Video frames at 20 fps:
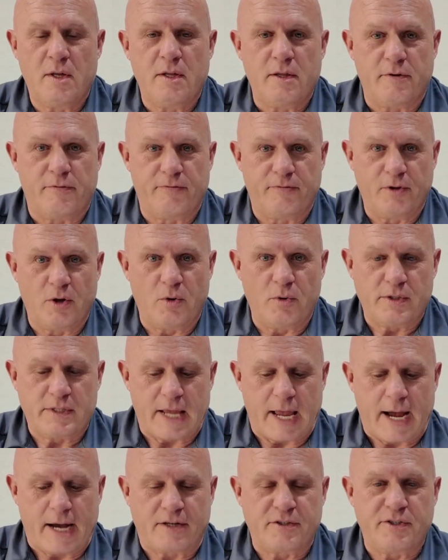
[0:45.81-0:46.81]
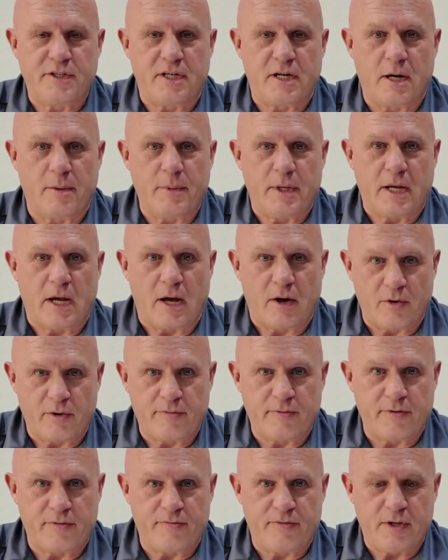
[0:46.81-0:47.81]
the flow is actually coming out
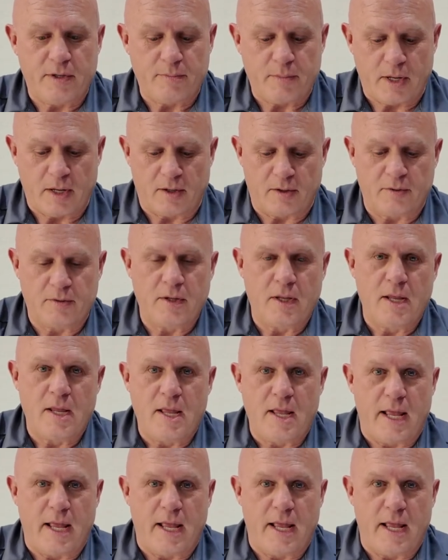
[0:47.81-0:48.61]
of the female